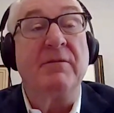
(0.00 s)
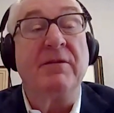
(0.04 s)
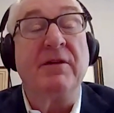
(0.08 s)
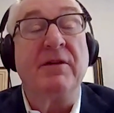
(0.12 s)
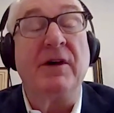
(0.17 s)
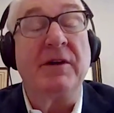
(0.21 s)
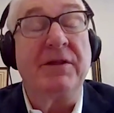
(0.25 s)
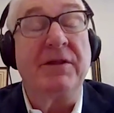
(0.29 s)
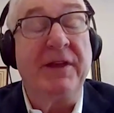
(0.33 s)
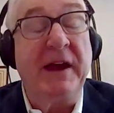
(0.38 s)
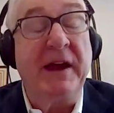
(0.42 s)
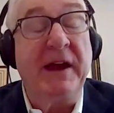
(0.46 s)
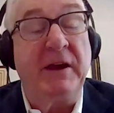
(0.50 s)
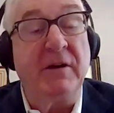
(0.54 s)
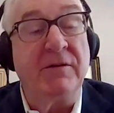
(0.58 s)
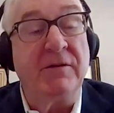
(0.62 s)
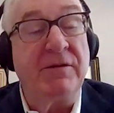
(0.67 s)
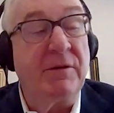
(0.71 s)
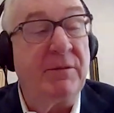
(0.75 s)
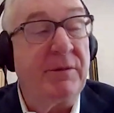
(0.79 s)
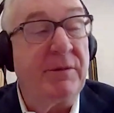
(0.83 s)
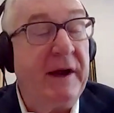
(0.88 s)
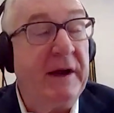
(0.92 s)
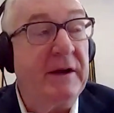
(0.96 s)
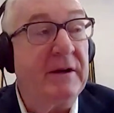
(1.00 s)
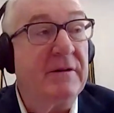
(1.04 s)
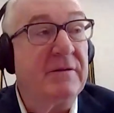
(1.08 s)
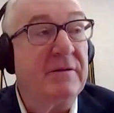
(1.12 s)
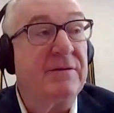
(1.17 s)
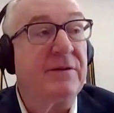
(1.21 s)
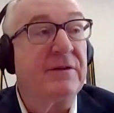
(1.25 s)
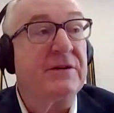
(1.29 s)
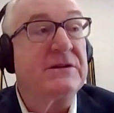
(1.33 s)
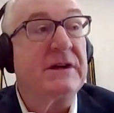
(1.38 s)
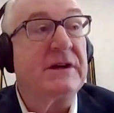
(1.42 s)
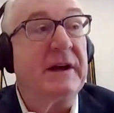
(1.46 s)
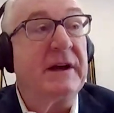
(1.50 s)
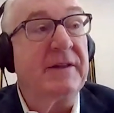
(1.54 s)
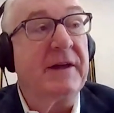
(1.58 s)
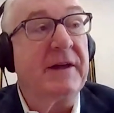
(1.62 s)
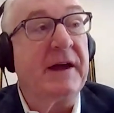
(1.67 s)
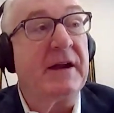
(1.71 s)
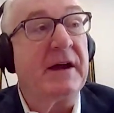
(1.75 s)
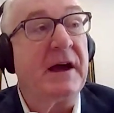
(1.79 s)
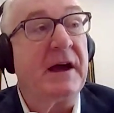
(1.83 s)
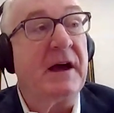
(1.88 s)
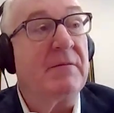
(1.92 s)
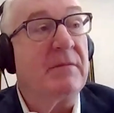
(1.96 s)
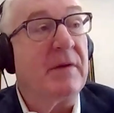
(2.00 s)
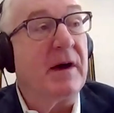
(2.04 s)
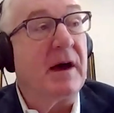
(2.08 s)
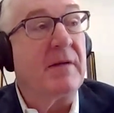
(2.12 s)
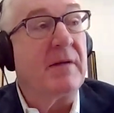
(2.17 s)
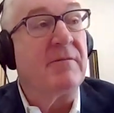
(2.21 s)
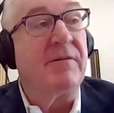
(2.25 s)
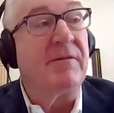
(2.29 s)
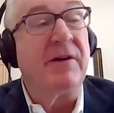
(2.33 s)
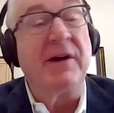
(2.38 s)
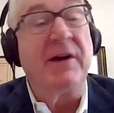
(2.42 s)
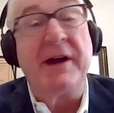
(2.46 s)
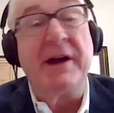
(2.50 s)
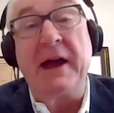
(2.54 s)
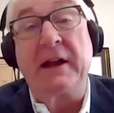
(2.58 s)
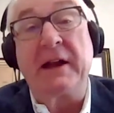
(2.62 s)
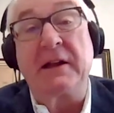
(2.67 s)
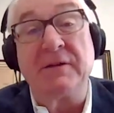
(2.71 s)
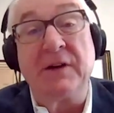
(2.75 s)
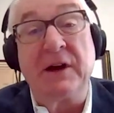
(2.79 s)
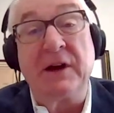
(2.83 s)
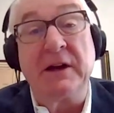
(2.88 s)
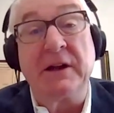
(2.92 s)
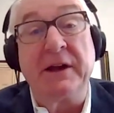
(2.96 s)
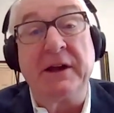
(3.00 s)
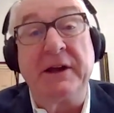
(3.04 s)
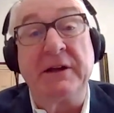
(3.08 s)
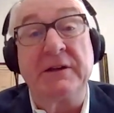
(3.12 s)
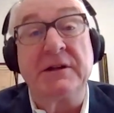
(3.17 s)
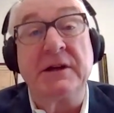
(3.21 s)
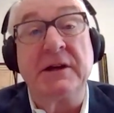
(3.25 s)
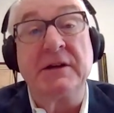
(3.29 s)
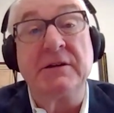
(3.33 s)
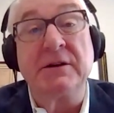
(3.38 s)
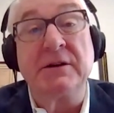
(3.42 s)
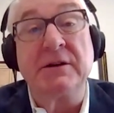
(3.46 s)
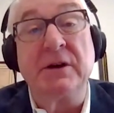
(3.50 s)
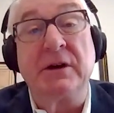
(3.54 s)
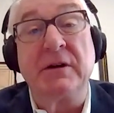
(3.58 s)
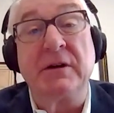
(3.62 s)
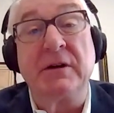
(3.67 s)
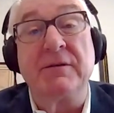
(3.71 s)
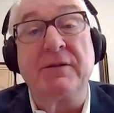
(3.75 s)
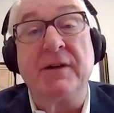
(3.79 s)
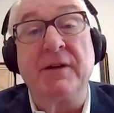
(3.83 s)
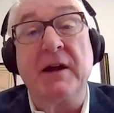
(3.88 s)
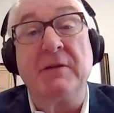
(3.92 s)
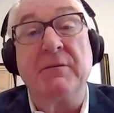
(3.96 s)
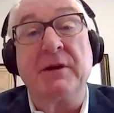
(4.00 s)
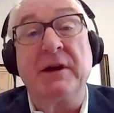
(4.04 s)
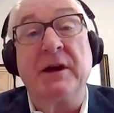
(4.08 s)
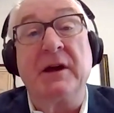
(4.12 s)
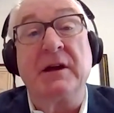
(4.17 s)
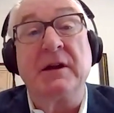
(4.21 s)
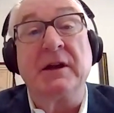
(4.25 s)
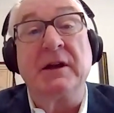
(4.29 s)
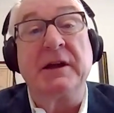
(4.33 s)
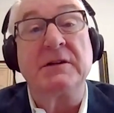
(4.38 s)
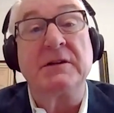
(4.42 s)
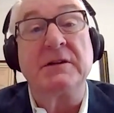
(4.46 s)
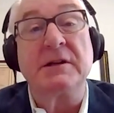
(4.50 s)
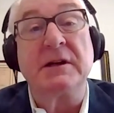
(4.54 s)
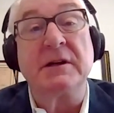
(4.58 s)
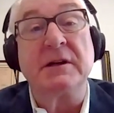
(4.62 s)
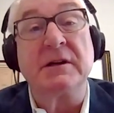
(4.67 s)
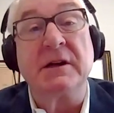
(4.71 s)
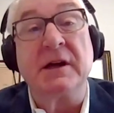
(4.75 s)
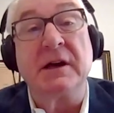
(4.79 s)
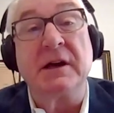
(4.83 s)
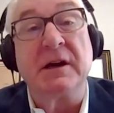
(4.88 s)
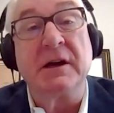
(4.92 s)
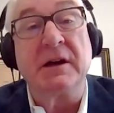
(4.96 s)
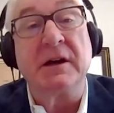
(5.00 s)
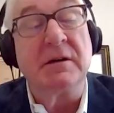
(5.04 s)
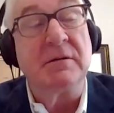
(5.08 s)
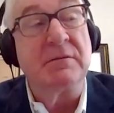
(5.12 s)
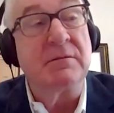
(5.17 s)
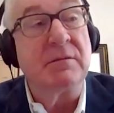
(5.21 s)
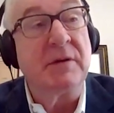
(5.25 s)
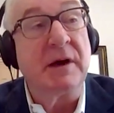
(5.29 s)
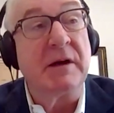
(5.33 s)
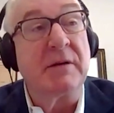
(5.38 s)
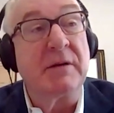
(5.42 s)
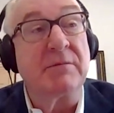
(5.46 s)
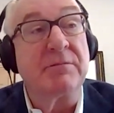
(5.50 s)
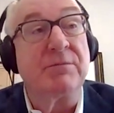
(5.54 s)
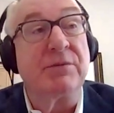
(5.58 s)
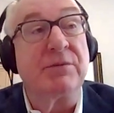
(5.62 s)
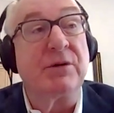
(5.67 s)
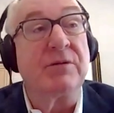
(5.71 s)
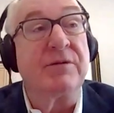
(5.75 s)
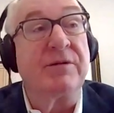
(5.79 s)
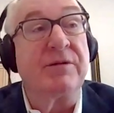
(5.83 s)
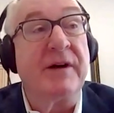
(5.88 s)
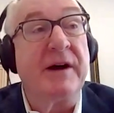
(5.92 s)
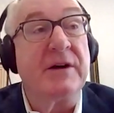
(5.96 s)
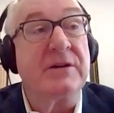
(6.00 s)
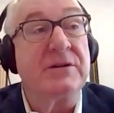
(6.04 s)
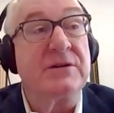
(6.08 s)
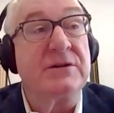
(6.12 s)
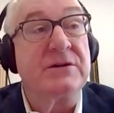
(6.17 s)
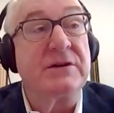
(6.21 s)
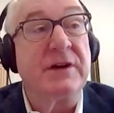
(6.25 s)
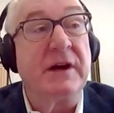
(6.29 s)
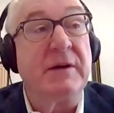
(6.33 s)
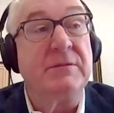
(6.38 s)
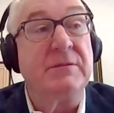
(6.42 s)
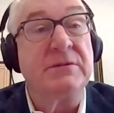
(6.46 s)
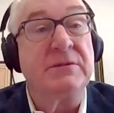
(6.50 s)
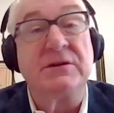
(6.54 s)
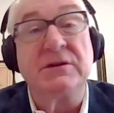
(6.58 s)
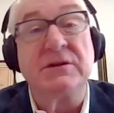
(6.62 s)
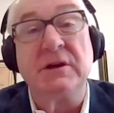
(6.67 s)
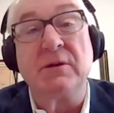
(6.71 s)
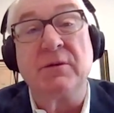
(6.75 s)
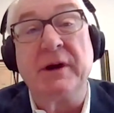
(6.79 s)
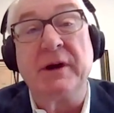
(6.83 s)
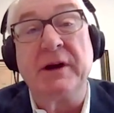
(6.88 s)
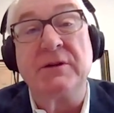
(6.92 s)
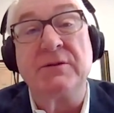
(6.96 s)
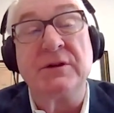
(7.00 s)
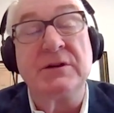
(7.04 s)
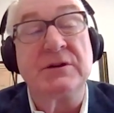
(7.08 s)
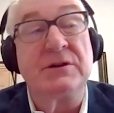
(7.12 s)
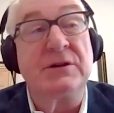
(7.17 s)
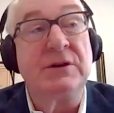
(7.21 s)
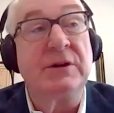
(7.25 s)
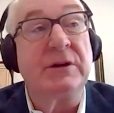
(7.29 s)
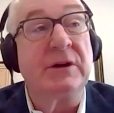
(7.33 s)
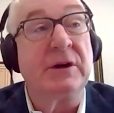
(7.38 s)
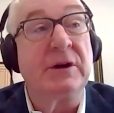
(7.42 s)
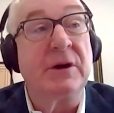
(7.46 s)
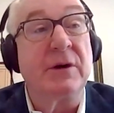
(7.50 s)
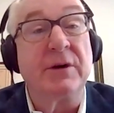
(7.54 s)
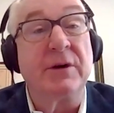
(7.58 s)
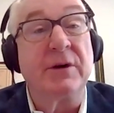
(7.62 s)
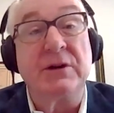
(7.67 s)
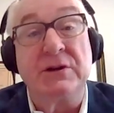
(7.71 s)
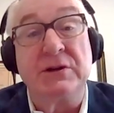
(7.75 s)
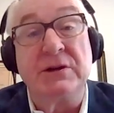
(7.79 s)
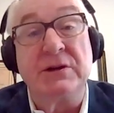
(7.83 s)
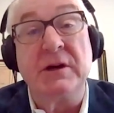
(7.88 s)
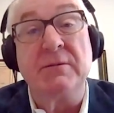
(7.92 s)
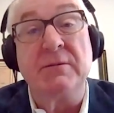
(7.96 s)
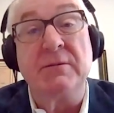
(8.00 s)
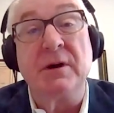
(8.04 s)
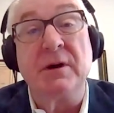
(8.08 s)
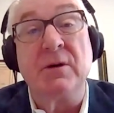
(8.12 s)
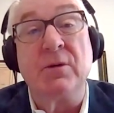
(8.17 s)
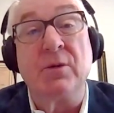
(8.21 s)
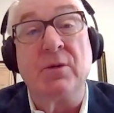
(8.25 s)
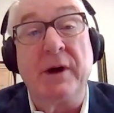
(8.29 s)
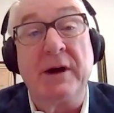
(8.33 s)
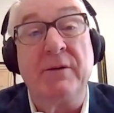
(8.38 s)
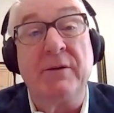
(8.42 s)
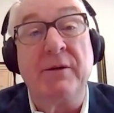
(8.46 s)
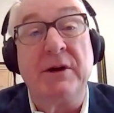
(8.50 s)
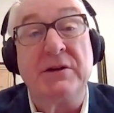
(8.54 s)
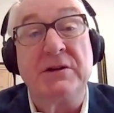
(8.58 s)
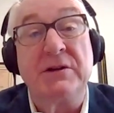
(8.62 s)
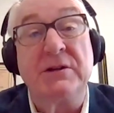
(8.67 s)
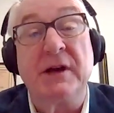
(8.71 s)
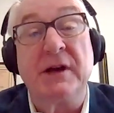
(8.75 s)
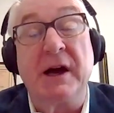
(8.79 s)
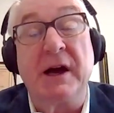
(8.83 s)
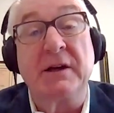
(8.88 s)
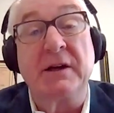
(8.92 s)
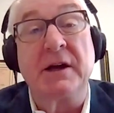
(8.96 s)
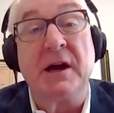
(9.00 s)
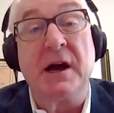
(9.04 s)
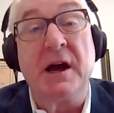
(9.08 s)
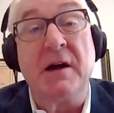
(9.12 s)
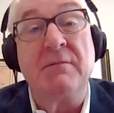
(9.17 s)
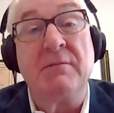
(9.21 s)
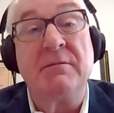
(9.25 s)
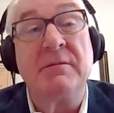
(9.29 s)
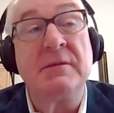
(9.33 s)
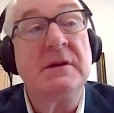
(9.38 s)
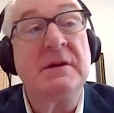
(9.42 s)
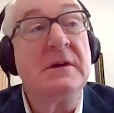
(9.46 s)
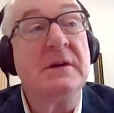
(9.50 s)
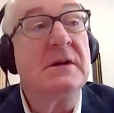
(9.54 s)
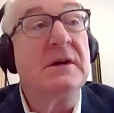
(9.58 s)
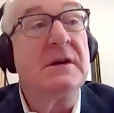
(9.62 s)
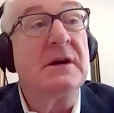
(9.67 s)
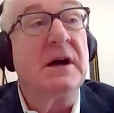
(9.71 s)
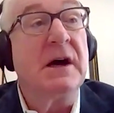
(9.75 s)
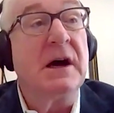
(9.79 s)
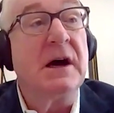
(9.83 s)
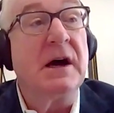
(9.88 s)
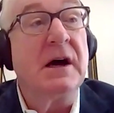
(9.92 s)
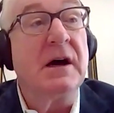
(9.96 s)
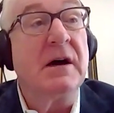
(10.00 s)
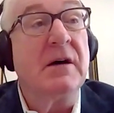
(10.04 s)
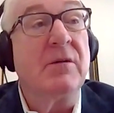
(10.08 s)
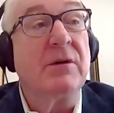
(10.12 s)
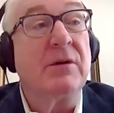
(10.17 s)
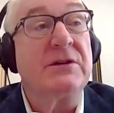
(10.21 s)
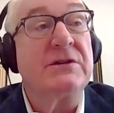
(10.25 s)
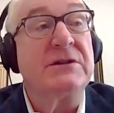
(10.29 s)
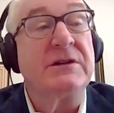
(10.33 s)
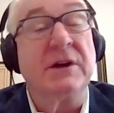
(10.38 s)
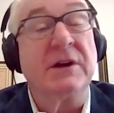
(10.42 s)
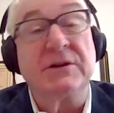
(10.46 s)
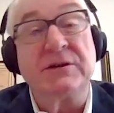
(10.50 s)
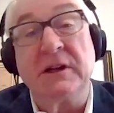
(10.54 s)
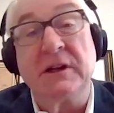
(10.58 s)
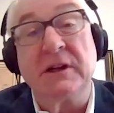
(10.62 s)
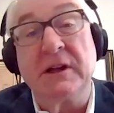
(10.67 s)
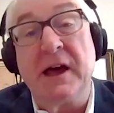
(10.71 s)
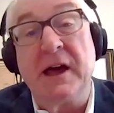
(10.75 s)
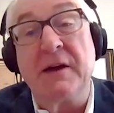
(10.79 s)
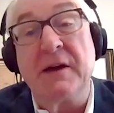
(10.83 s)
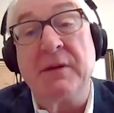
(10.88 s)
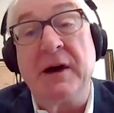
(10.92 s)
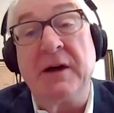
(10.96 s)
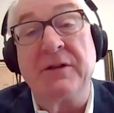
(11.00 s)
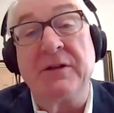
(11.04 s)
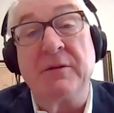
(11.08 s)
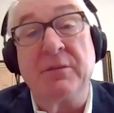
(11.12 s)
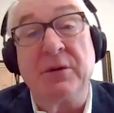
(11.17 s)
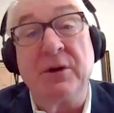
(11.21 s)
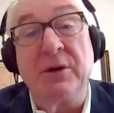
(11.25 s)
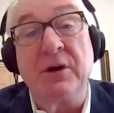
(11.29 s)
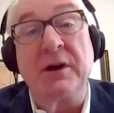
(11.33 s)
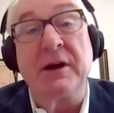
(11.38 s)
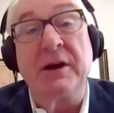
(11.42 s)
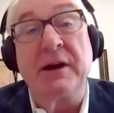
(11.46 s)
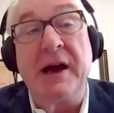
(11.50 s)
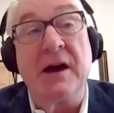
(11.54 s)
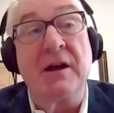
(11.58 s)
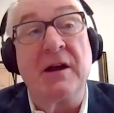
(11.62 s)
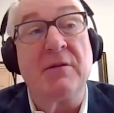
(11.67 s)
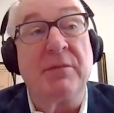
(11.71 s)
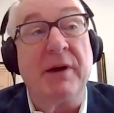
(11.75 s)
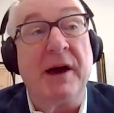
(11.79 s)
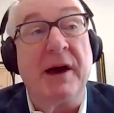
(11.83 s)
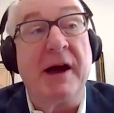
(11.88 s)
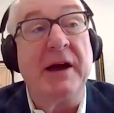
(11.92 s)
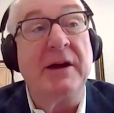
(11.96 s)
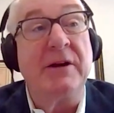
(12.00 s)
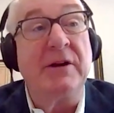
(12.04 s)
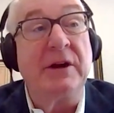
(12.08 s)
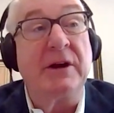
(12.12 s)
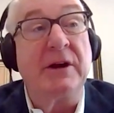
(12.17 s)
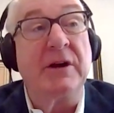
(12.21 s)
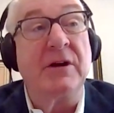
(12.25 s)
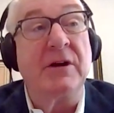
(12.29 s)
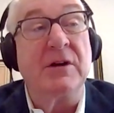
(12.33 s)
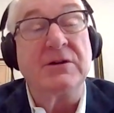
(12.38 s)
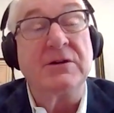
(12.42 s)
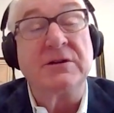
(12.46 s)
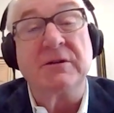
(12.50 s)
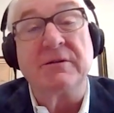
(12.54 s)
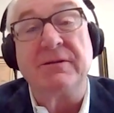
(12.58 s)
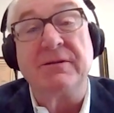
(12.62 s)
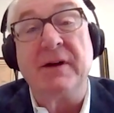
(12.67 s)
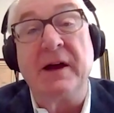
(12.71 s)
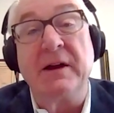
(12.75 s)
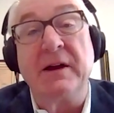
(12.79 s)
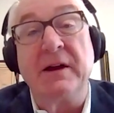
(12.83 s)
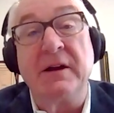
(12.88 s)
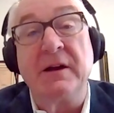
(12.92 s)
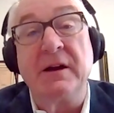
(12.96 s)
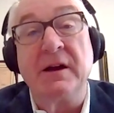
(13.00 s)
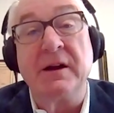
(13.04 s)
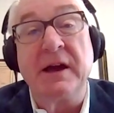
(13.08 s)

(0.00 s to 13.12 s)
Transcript: very thank you for Brandon for saying that. I'm very active on LinkedIn. You can find me on LinkedIn. My profile's James G. Wetrich. You can go to jimwetrich.com, which tells you a lot about the book and how to buy it. And you can also find it on